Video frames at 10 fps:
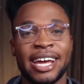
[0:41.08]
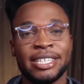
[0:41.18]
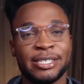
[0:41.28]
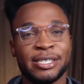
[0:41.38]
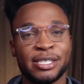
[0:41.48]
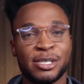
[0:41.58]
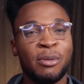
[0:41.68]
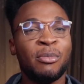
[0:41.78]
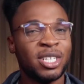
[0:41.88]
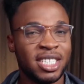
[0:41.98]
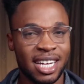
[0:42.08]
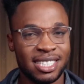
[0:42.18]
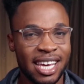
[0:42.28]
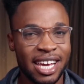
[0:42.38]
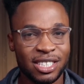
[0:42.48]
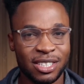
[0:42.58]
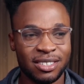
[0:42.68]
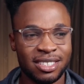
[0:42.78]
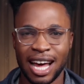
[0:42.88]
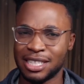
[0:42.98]
get so much
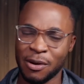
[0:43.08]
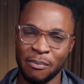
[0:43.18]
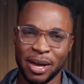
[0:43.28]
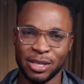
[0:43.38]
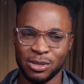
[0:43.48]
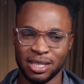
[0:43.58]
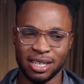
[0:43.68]
attention as compared to